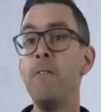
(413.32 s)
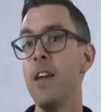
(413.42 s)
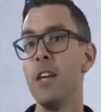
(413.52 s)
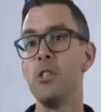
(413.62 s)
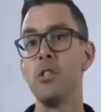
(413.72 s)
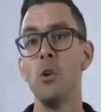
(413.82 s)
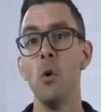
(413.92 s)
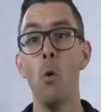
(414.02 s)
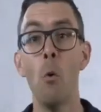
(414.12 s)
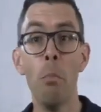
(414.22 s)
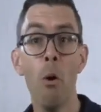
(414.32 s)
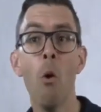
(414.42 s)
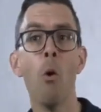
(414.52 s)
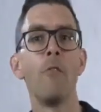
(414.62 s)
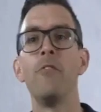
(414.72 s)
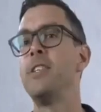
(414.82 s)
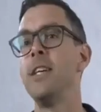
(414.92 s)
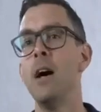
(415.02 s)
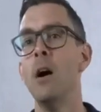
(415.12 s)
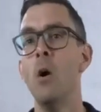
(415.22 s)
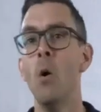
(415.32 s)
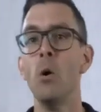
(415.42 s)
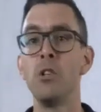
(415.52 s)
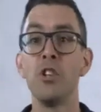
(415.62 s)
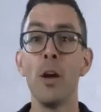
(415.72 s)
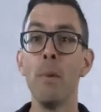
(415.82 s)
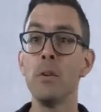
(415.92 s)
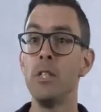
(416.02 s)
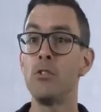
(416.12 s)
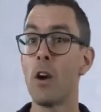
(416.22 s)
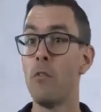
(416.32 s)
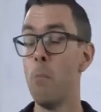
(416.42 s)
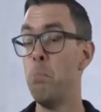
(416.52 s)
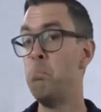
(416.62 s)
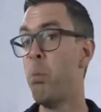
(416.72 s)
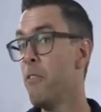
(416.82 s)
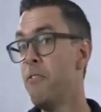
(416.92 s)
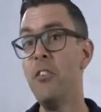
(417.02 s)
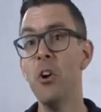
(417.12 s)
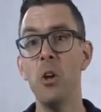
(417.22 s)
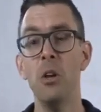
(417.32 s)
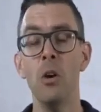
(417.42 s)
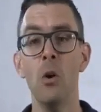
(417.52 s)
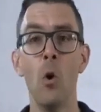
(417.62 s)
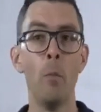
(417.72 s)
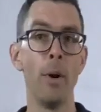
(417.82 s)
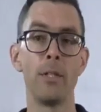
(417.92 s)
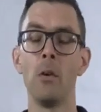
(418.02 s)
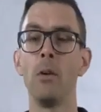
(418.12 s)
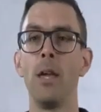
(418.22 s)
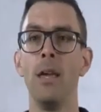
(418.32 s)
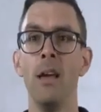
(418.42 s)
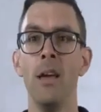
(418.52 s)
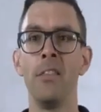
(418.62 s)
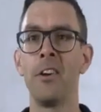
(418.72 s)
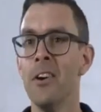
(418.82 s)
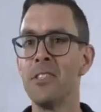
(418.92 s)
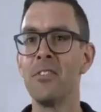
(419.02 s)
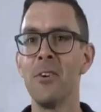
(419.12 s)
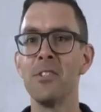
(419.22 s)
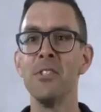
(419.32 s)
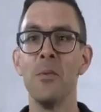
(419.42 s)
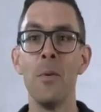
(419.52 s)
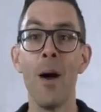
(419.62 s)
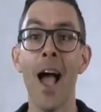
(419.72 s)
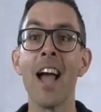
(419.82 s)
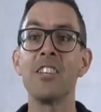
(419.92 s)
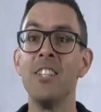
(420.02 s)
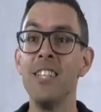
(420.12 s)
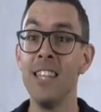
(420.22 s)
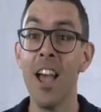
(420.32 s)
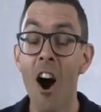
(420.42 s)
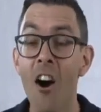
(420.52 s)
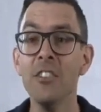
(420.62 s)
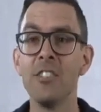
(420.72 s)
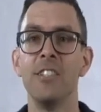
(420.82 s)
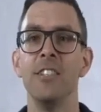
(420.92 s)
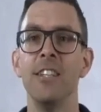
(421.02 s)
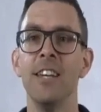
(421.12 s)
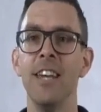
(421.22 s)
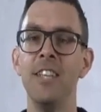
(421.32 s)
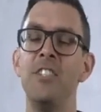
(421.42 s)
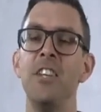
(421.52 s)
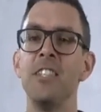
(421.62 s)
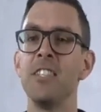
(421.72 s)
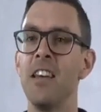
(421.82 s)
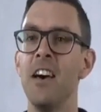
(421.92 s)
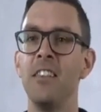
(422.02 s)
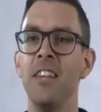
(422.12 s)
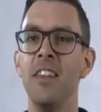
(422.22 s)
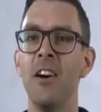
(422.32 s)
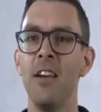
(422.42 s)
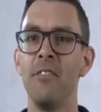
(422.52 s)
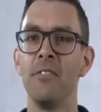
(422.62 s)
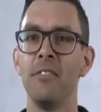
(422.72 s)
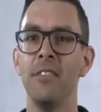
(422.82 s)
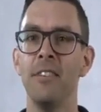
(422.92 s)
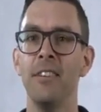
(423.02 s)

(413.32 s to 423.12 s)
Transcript: fish or pork for dinner? Or should I mostly travel by foot or by donkey? The kinds of questions that we might actually see answered in Jesus' earthly life.